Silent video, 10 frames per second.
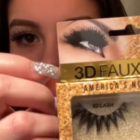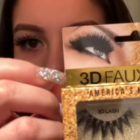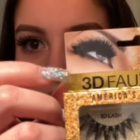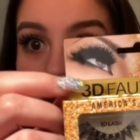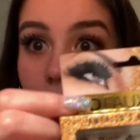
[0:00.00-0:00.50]

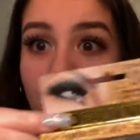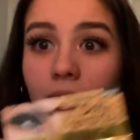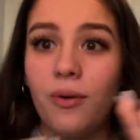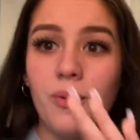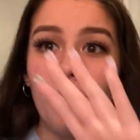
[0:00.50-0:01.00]
They had like
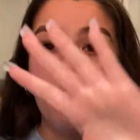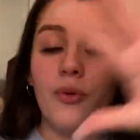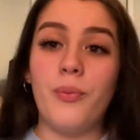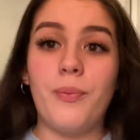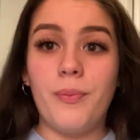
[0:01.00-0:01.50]
a
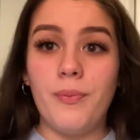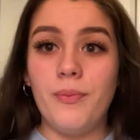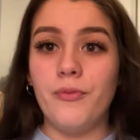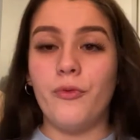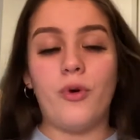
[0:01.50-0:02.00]
whole
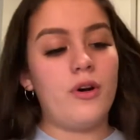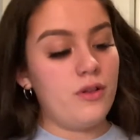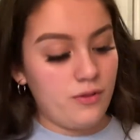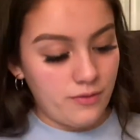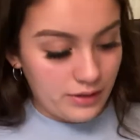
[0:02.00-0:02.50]
wall
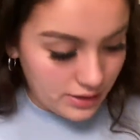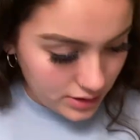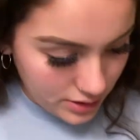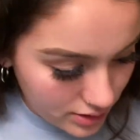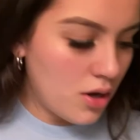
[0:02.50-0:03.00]
of
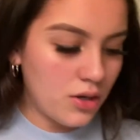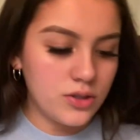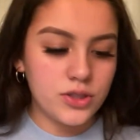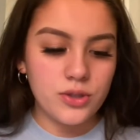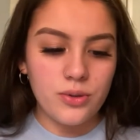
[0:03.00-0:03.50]
lashes.
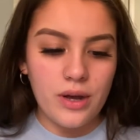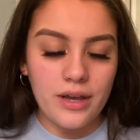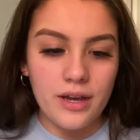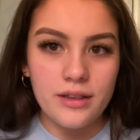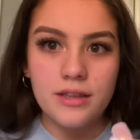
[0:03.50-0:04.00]
Also, I
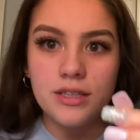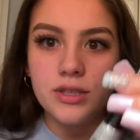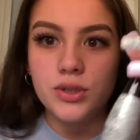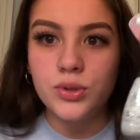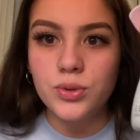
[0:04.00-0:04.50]
got this
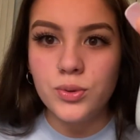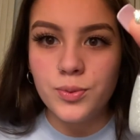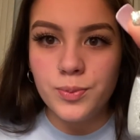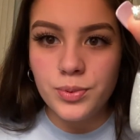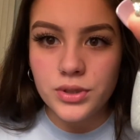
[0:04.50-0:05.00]

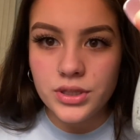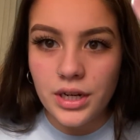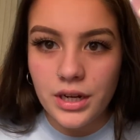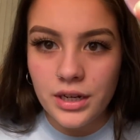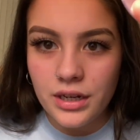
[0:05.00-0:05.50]
super
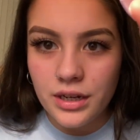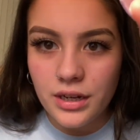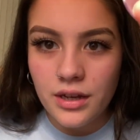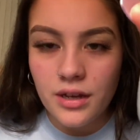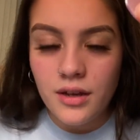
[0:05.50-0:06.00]
shiny
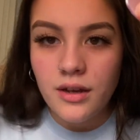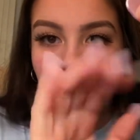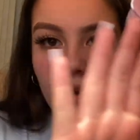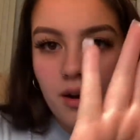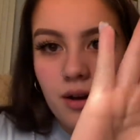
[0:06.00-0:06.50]

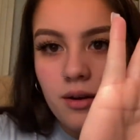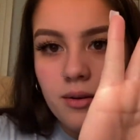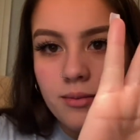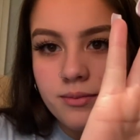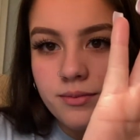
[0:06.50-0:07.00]

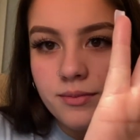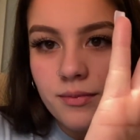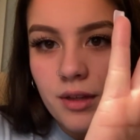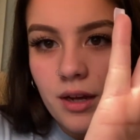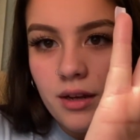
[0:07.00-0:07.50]

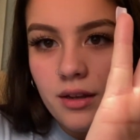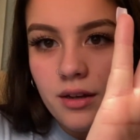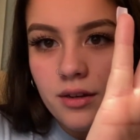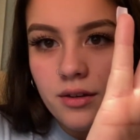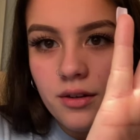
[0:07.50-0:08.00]

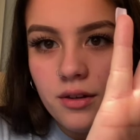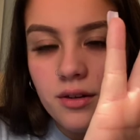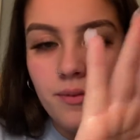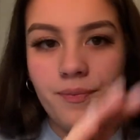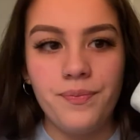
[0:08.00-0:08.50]
eyeliner.
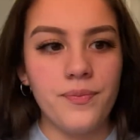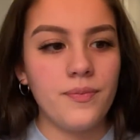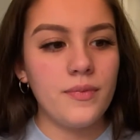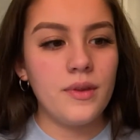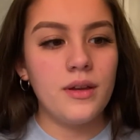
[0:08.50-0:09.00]

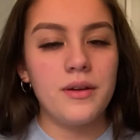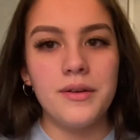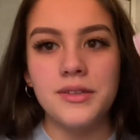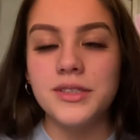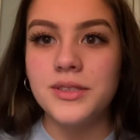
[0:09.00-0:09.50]

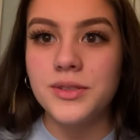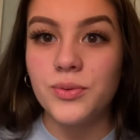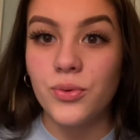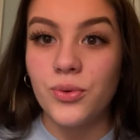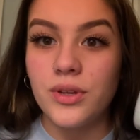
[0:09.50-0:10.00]
It just looks
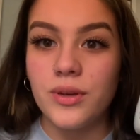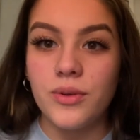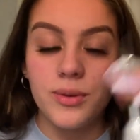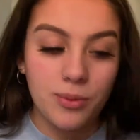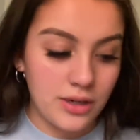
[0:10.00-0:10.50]
really,
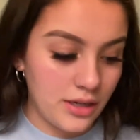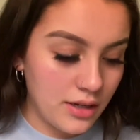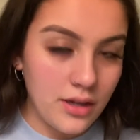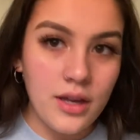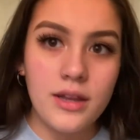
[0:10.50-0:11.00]
really pretty.
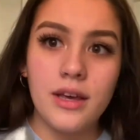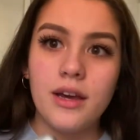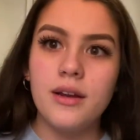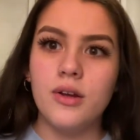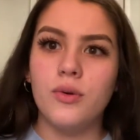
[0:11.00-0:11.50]
They
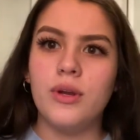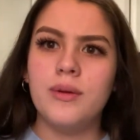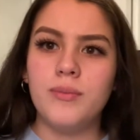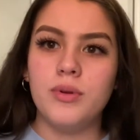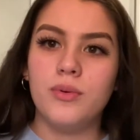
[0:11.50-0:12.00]
had a
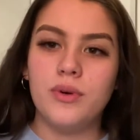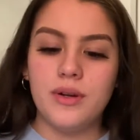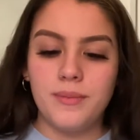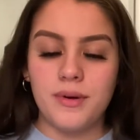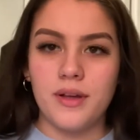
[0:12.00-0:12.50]
green blue
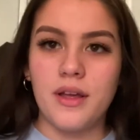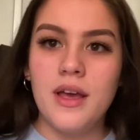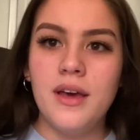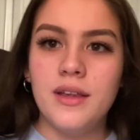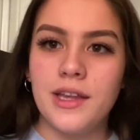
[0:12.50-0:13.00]
one, but
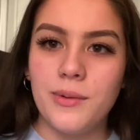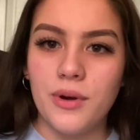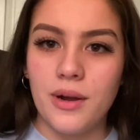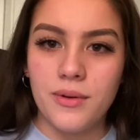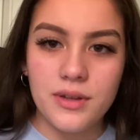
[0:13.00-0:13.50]
they were
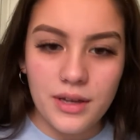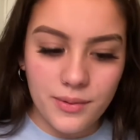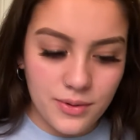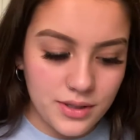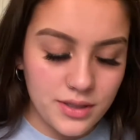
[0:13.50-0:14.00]
out of that
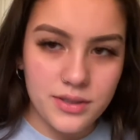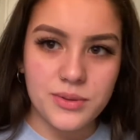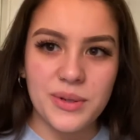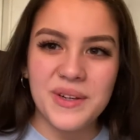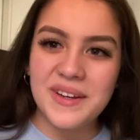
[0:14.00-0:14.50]
one.
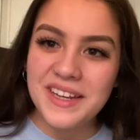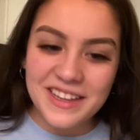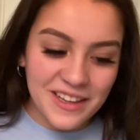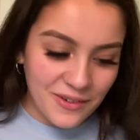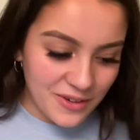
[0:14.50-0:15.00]
So I couldn't get
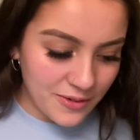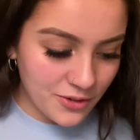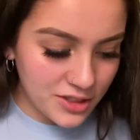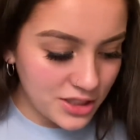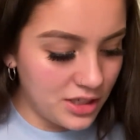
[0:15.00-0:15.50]
that one,
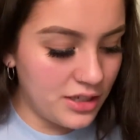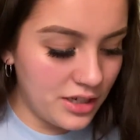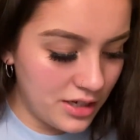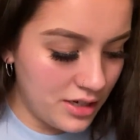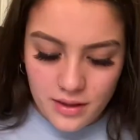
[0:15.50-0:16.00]

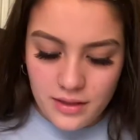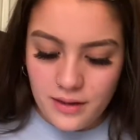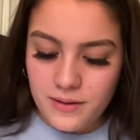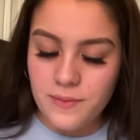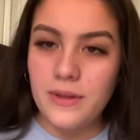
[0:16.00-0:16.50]
unfortunately.
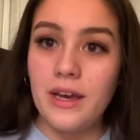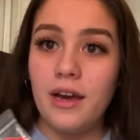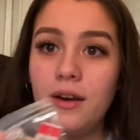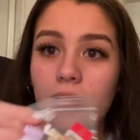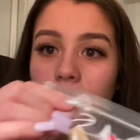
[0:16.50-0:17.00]
Then they
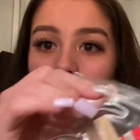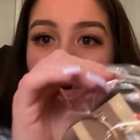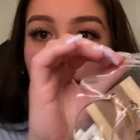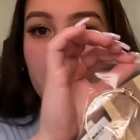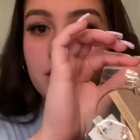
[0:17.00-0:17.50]
had all
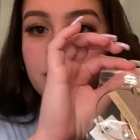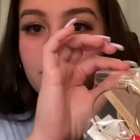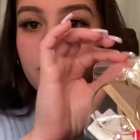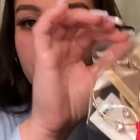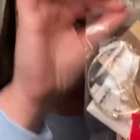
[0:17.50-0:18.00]
kinds
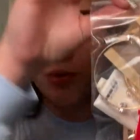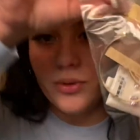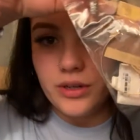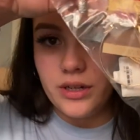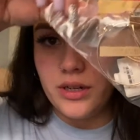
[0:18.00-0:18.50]
of
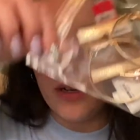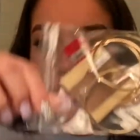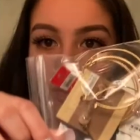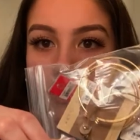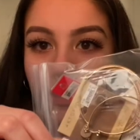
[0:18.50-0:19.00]
jewelry.
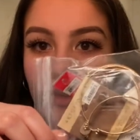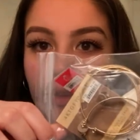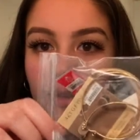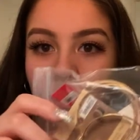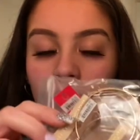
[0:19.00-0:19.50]
Like,
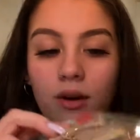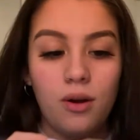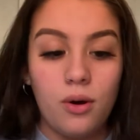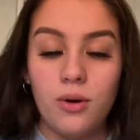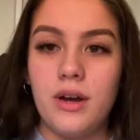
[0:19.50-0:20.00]

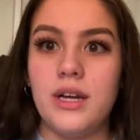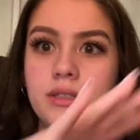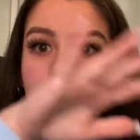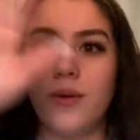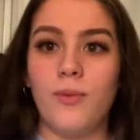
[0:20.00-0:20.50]
all
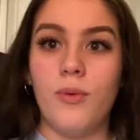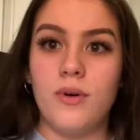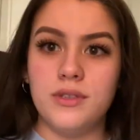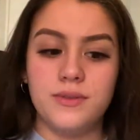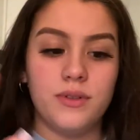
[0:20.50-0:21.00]
kinds, like
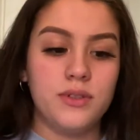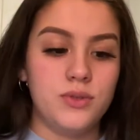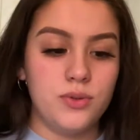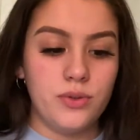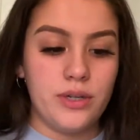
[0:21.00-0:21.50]
walls full of
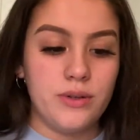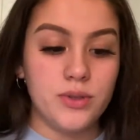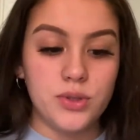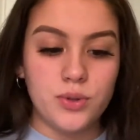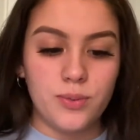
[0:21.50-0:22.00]
jewelry. It
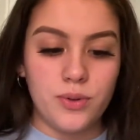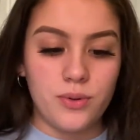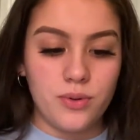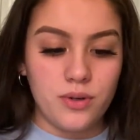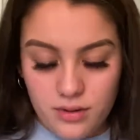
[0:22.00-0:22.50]
was super
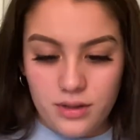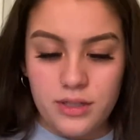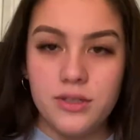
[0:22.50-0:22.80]
cool. These